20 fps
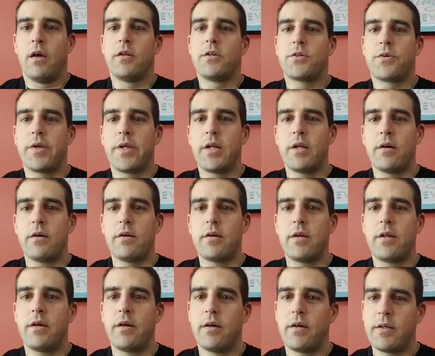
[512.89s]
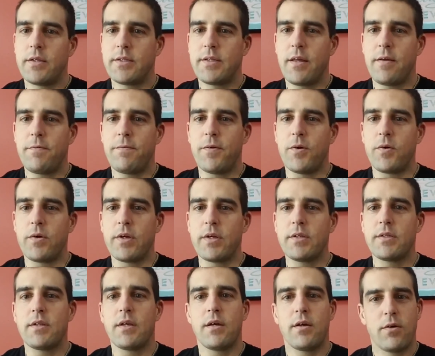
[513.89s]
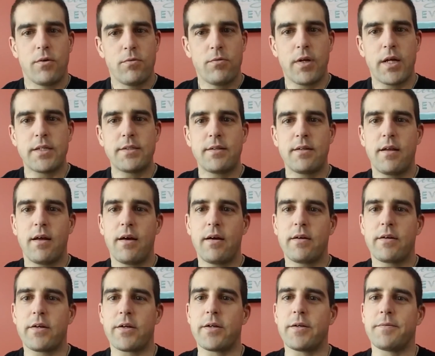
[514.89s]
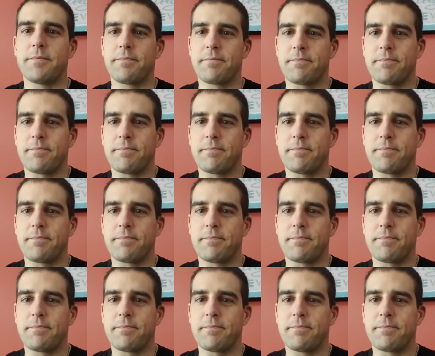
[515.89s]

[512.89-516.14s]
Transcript: Train hard, stay focused, rise and conquer.